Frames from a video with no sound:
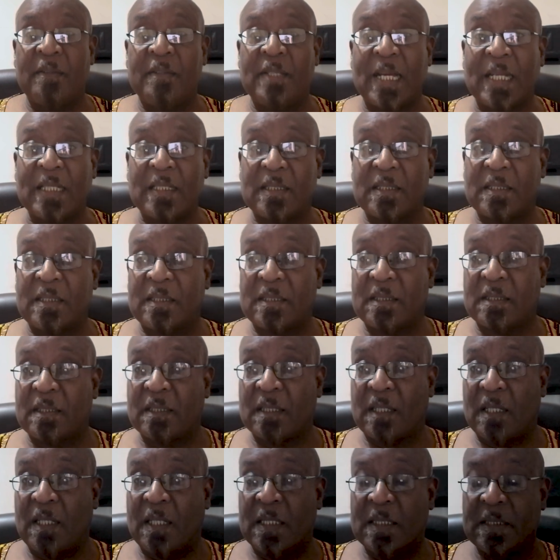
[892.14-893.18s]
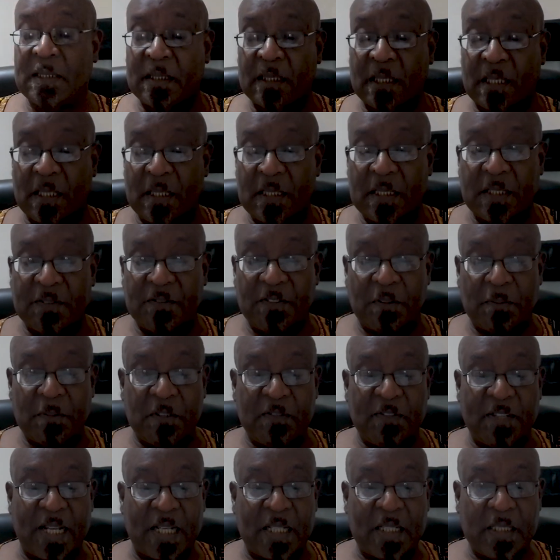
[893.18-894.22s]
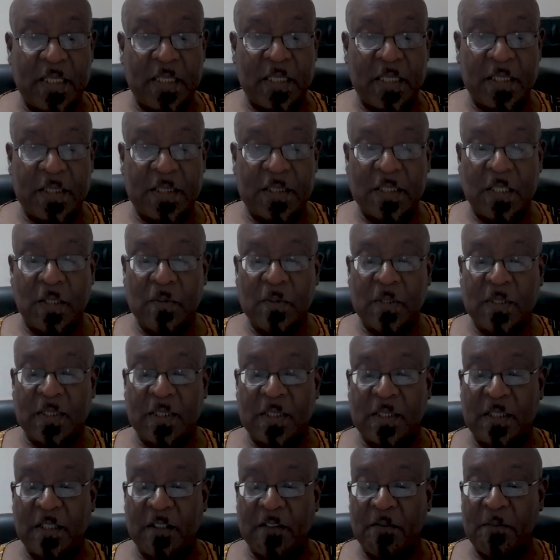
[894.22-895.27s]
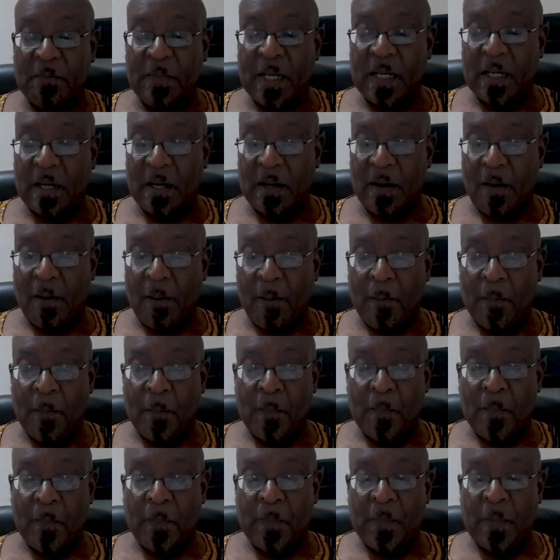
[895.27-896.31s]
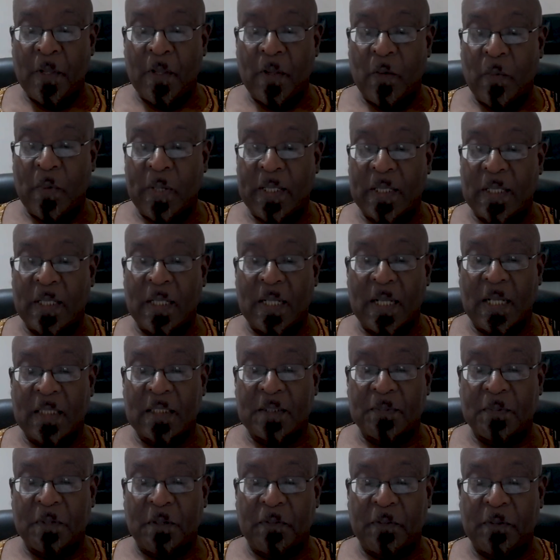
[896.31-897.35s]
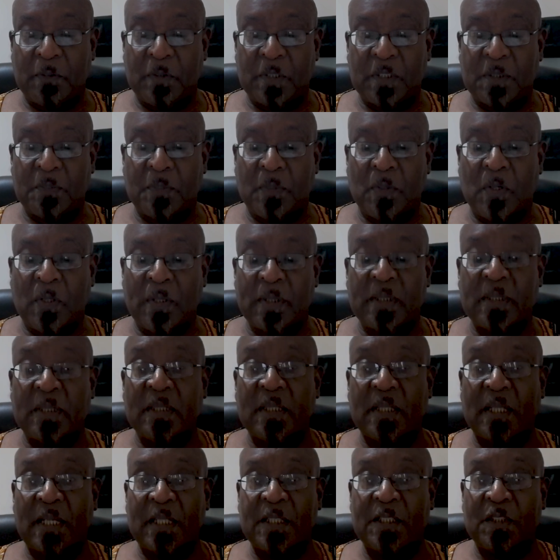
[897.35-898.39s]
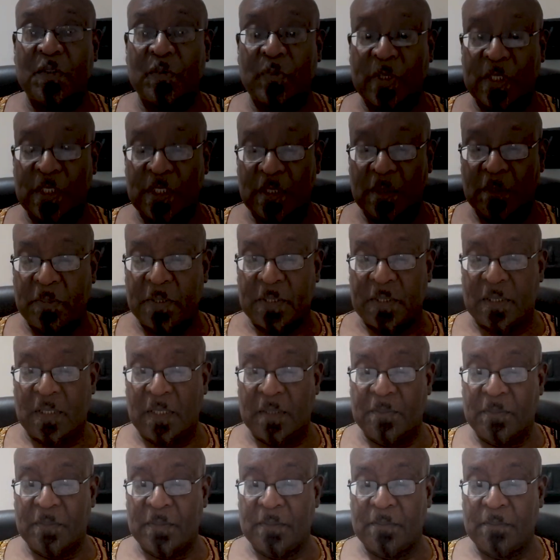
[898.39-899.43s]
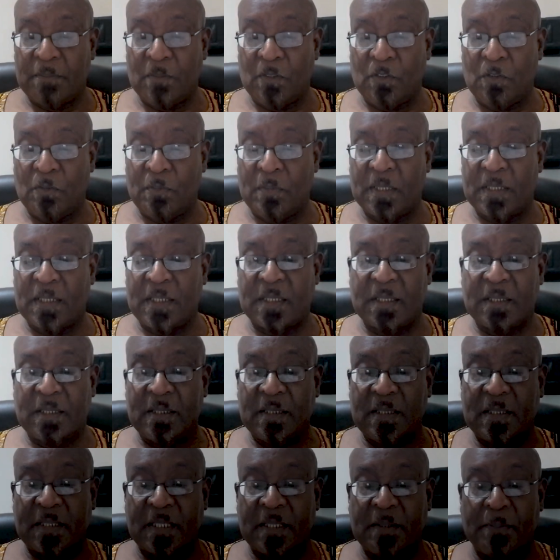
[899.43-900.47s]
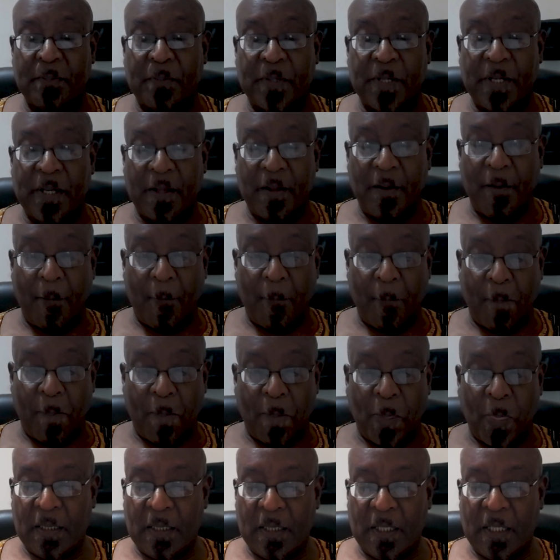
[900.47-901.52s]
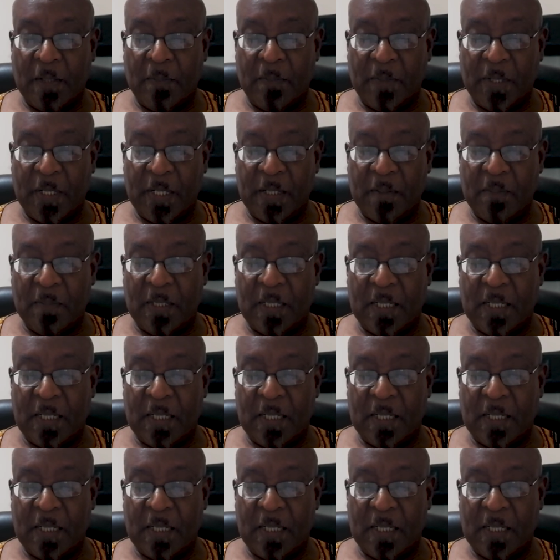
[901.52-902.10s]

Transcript: That uncultivable valley is now the city of Mecca, where the last prophet was born, and to which the Muslim Ummah turns in prayer. Ibrahim